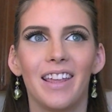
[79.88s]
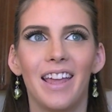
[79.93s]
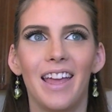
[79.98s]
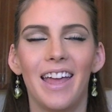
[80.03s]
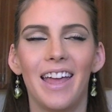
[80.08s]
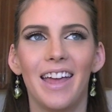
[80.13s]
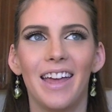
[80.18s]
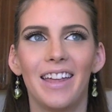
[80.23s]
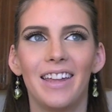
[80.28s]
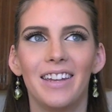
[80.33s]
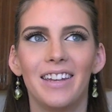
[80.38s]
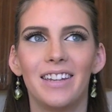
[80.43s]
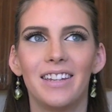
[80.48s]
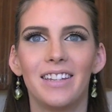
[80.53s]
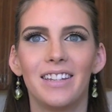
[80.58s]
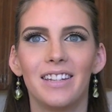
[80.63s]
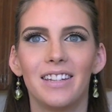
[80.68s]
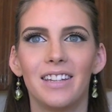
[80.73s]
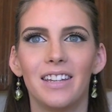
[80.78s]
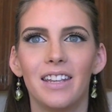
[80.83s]
And
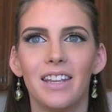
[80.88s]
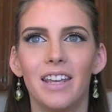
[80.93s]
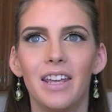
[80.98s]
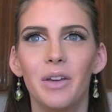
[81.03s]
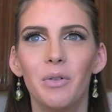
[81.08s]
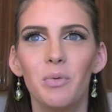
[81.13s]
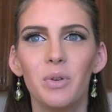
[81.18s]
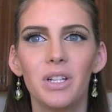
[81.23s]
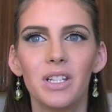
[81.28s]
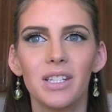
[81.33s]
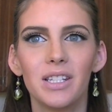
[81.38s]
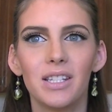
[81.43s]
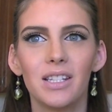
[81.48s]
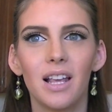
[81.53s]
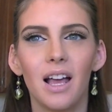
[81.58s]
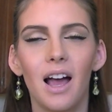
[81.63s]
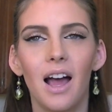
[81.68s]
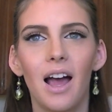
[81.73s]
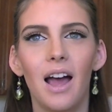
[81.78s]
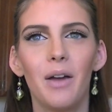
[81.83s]
I
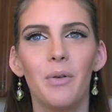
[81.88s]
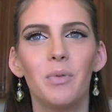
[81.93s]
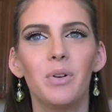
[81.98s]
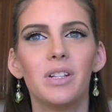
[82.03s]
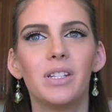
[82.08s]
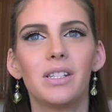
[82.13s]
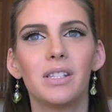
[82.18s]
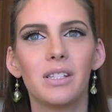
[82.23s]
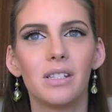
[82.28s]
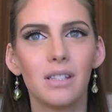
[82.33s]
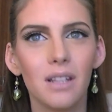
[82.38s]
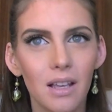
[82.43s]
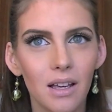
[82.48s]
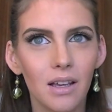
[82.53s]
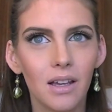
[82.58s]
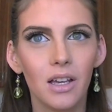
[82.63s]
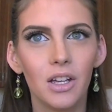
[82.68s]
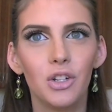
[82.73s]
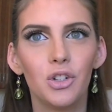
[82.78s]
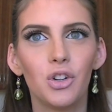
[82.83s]
was
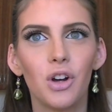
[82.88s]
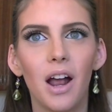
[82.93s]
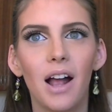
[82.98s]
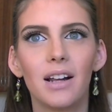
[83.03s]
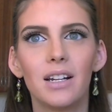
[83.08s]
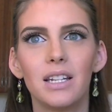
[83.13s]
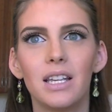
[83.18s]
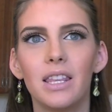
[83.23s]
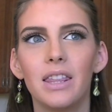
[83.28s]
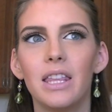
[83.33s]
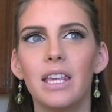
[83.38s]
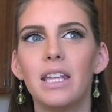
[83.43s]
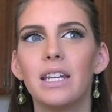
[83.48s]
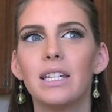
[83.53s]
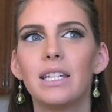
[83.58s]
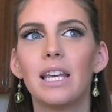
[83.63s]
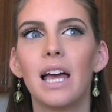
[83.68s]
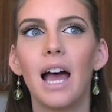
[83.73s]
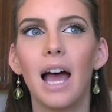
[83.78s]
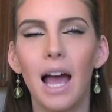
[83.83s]
contracting the
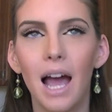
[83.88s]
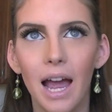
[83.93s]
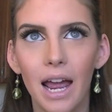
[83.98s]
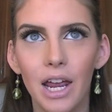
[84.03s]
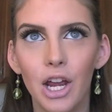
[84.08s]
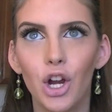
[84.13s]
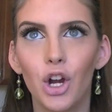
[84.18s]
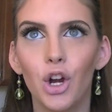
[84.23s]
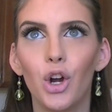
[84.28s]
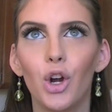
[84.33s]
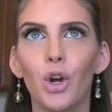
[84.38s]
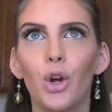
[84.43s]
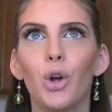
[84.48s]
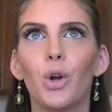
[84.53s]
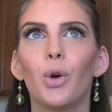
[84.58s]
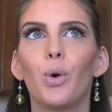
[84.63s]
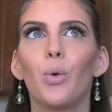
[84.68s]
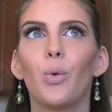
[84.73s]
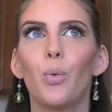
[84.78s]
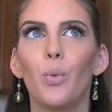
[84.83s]

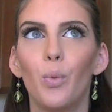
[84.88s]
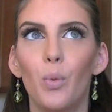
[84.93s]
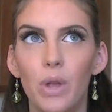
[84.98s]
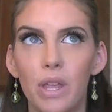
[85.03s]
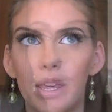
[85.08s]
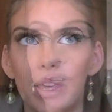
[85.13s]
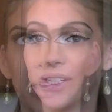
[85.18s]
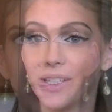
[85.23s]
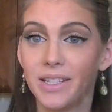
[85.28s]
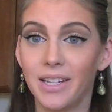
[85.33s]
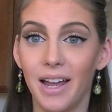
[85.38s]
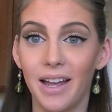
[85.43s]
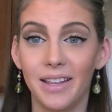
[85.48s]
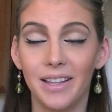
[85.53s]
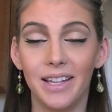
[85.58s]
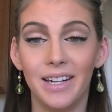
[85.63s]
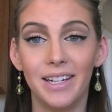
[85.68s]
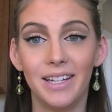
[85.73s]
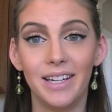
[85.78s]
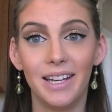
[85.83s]
entire week. I wasn't
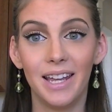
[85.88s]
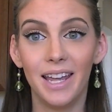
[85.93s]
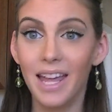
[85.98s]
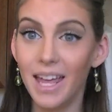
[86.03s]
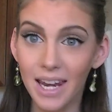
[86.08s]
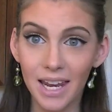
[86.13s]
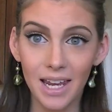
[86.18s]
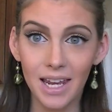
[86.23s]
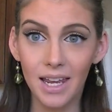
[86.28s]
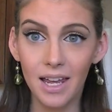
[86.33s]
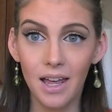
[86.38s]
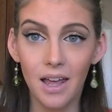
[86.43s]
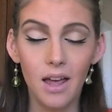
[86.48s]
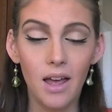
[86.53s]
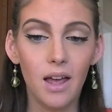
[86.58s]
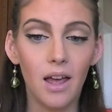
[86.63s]
dilated any.